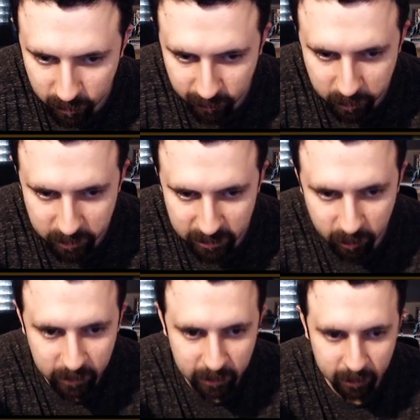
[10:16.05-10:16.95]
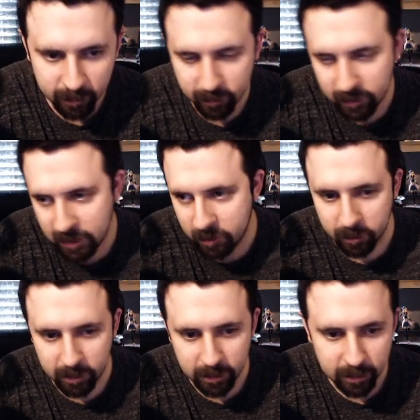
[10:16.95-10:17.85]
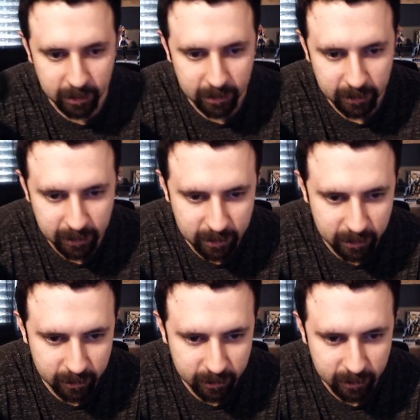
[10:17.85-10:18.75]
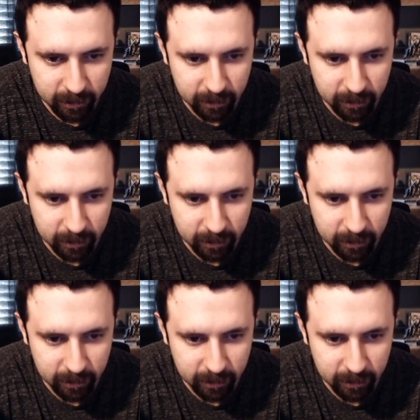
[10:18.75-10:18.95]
50% human killer. That's alright. That's decent.